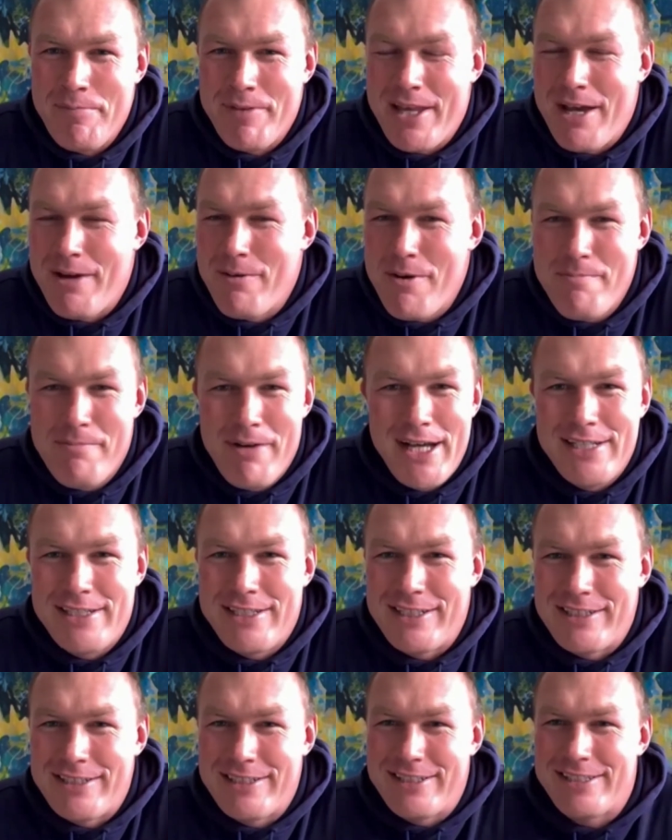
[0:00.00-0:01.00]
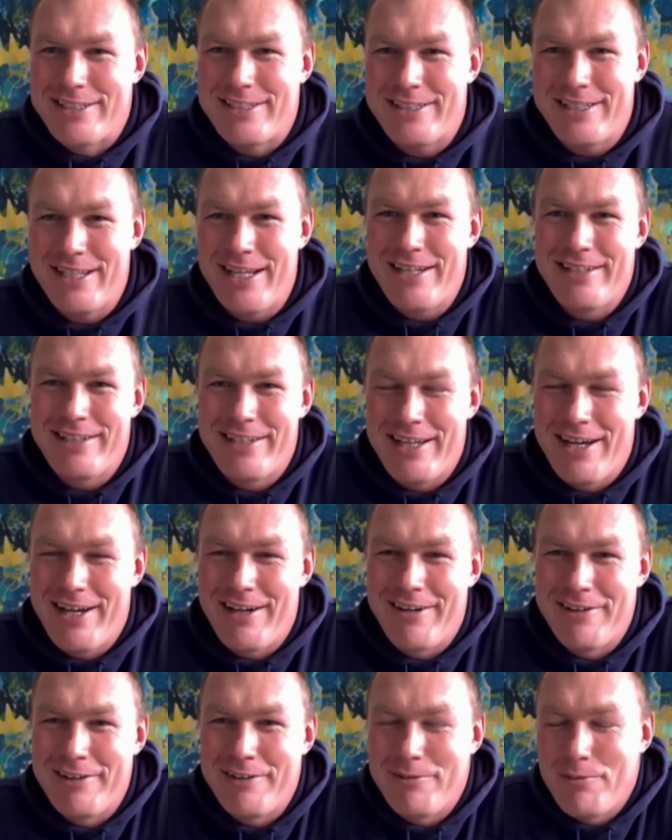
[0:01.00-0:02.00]
And we basically just sat
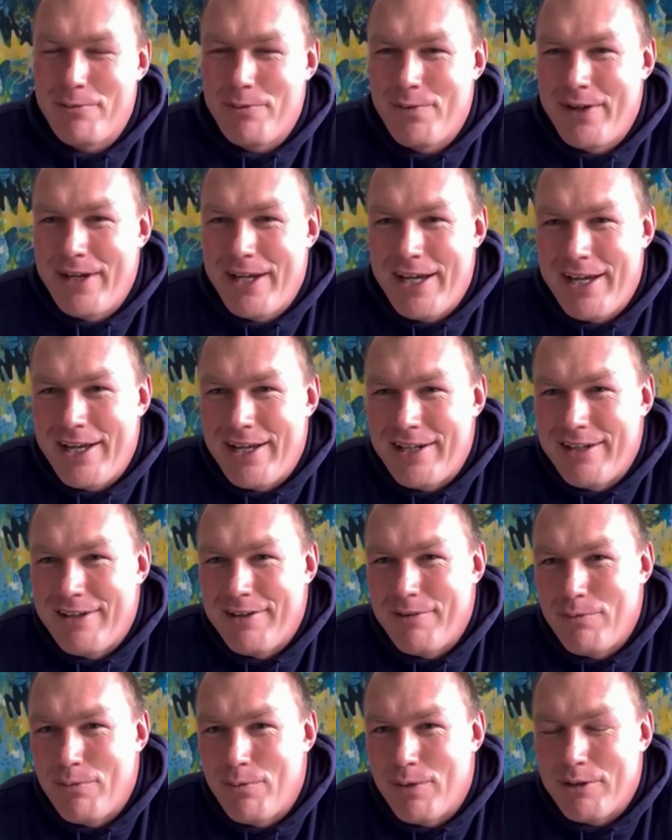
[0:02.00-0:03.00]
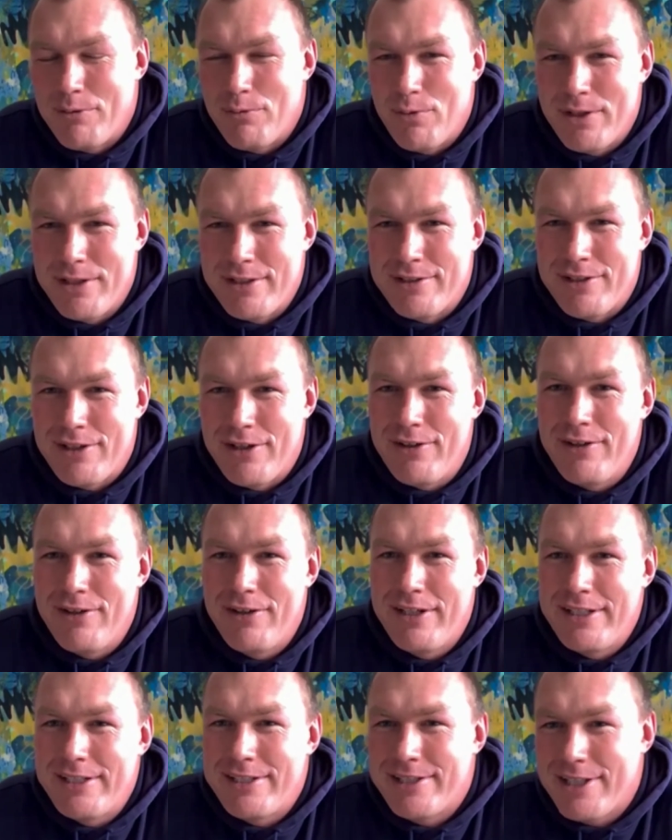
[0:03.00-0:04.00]
down. We had what was an
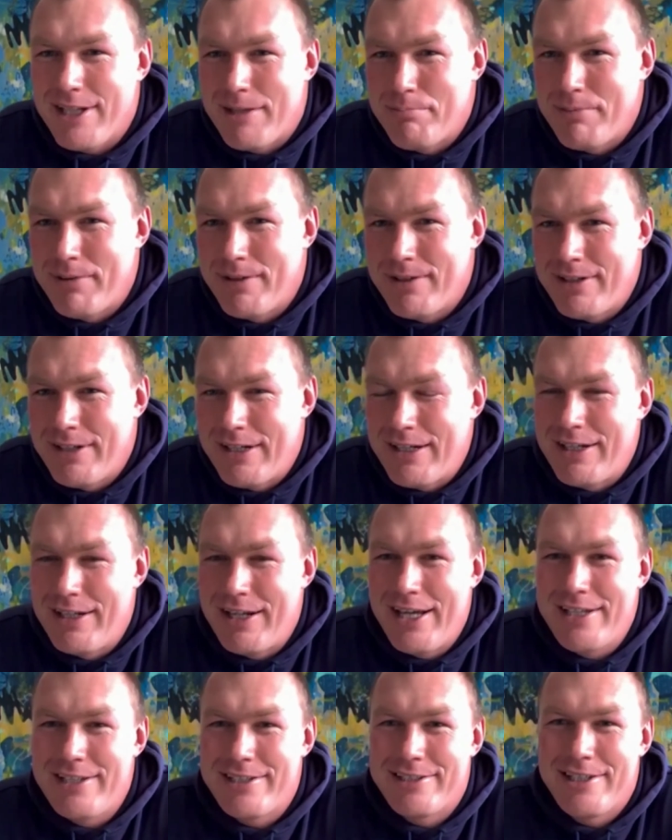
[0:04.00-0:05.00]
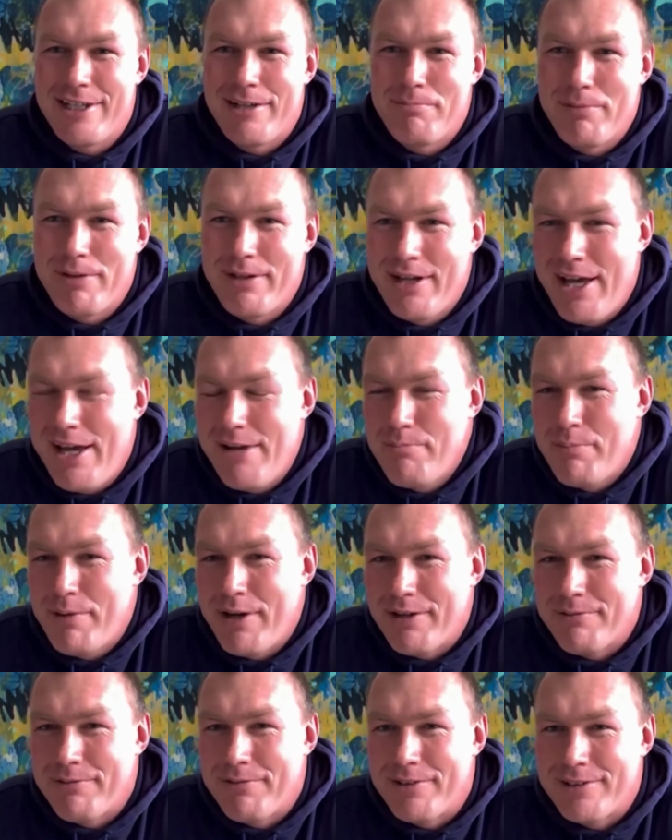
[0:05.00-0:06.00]
early supper, a late supper, and
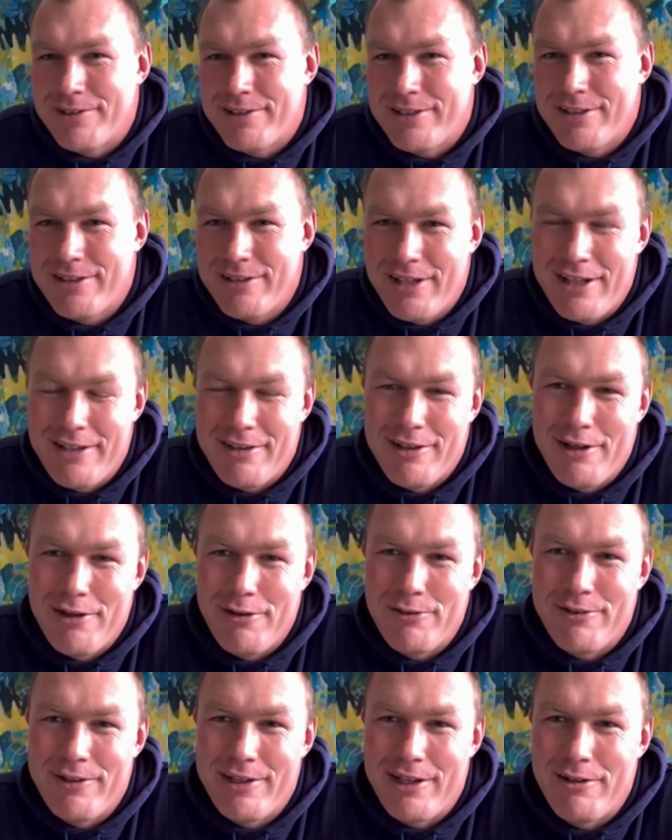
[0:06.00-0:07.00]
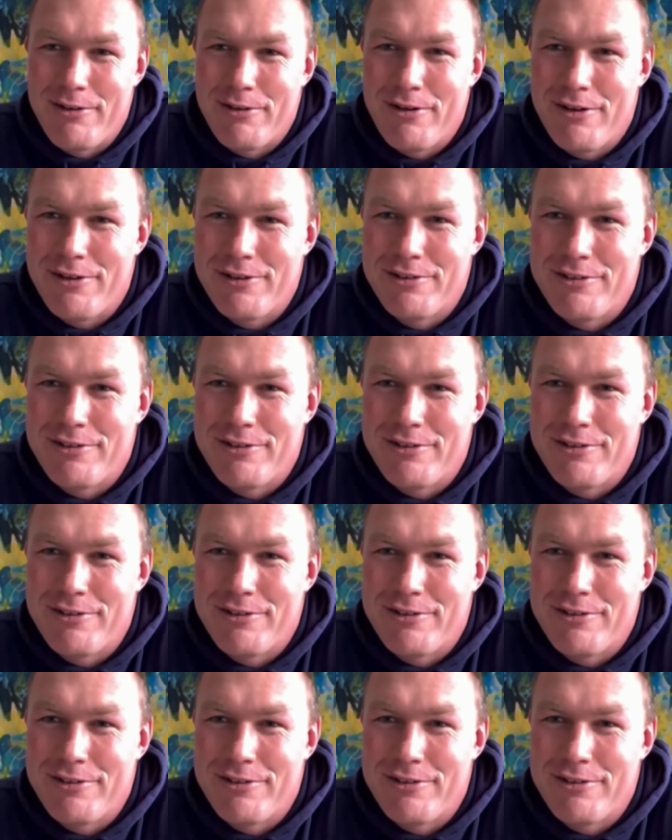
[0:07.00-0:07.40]
breakfast at the hotel.